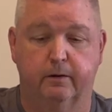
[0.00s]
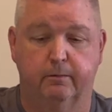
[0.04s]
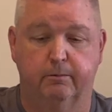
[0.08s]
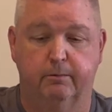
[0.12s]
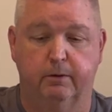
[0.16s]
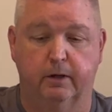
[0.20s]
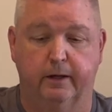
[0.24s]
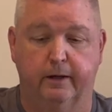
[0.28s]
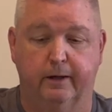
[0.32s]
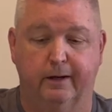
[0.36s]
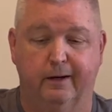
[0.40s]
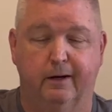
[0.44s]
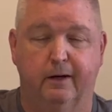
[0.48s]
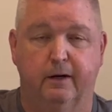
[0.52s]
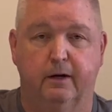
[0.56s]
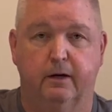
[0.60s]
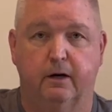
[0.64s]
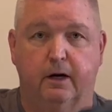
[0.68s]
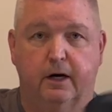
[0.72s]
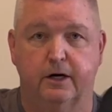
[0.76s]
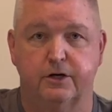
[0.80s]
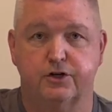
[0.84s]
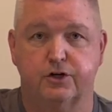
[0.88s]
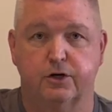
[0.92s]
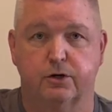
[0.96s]
But
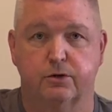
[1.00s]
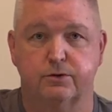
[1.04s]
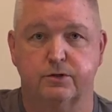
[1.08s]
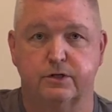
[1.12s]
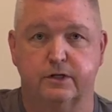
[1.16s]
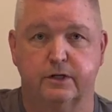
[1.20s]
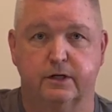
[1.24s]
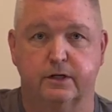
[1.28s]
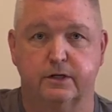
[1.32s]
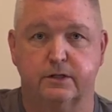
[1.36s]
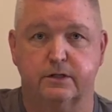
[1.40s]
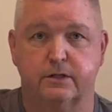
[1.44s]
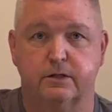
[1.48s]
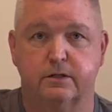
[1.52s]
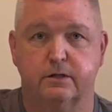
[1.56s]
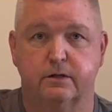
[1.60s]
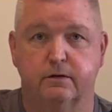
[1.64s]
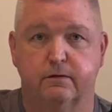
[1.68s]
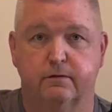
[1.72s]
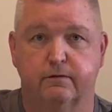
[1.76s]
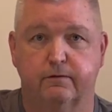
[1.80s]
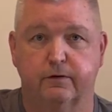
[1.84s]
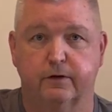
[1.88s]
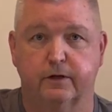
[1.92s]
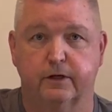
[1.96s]
I chose this
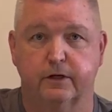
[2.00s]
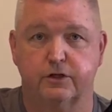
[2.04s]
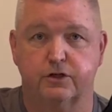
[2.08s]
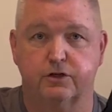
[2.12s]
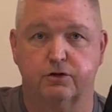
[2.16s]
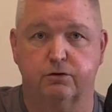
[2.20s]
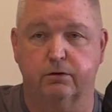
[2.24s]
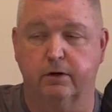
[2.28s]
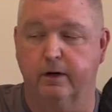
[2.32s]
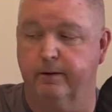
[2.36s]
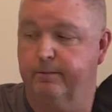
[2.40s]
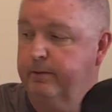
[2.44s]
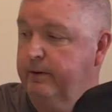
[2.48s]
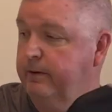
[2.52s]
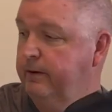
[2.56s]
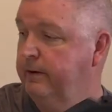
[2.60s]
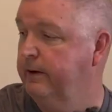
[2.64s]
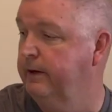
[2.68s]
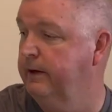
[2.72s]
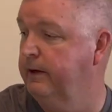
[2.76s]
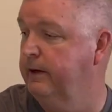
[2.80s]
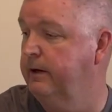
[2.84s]
for this trip.